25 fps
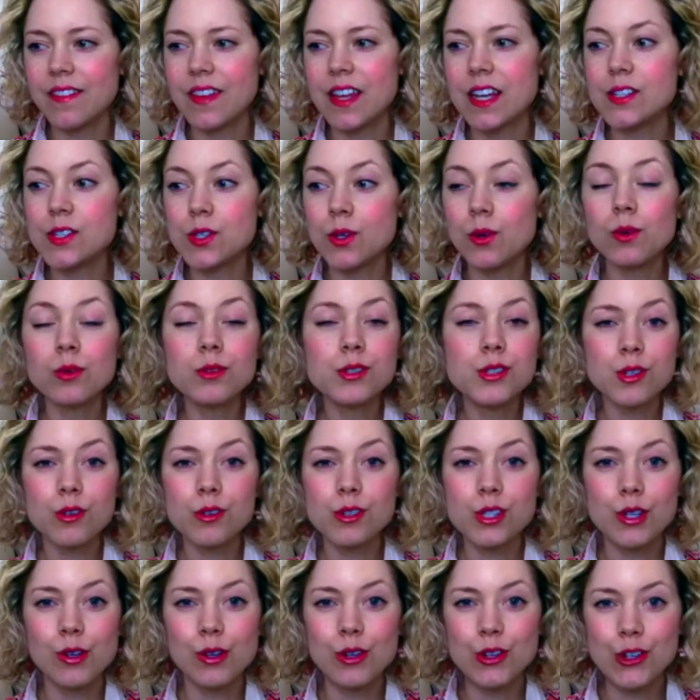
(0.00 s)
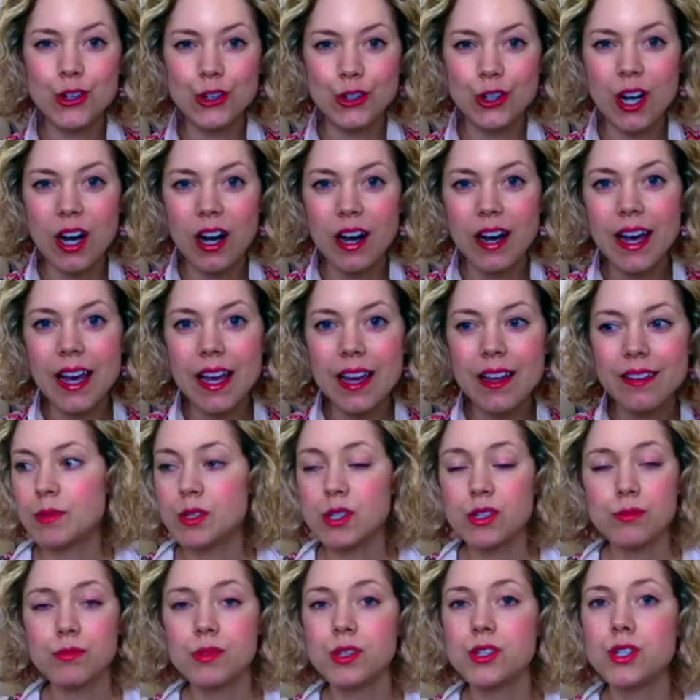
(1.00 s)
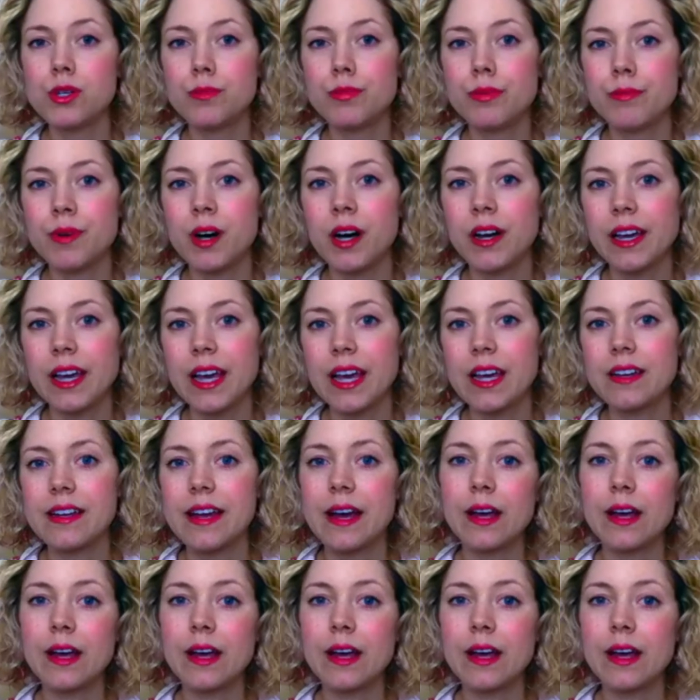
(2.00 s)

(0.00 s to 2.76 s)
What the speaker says: There's all sorts you can try, just from the supermarket.